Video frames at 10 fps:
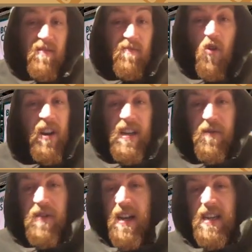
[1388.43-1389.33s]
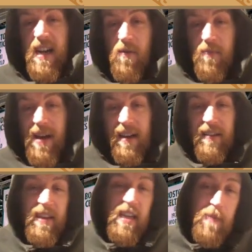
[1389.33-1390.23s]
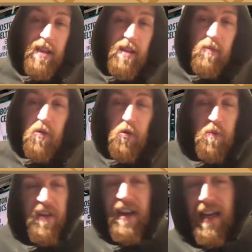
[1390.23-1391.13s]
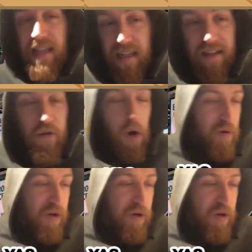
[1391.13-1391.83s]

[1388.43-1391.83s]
Rockets have said he's coming back and they expect him to. Silas, the new coach,